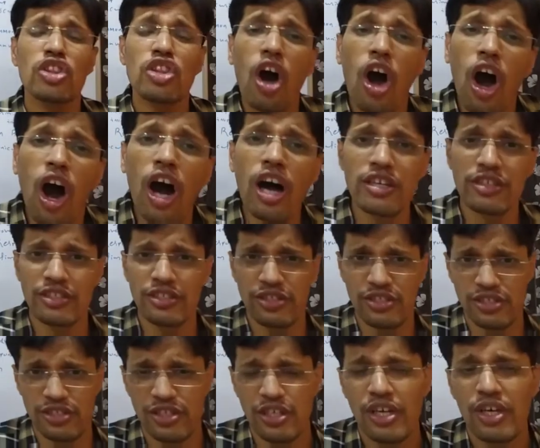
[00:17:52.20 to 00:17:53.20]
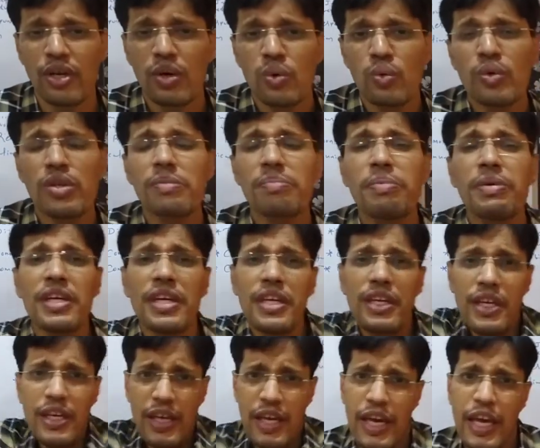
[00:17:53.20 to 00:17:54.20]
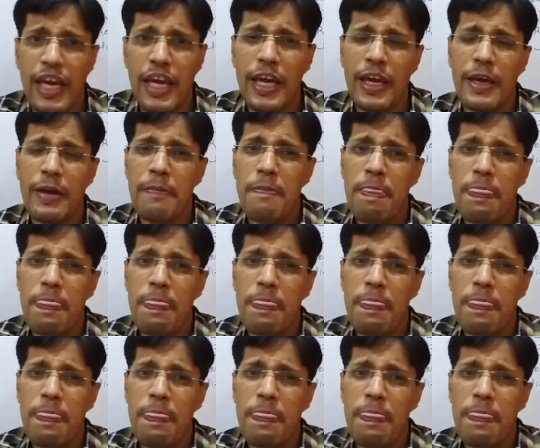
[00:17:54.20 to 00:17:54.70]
thoughts would be a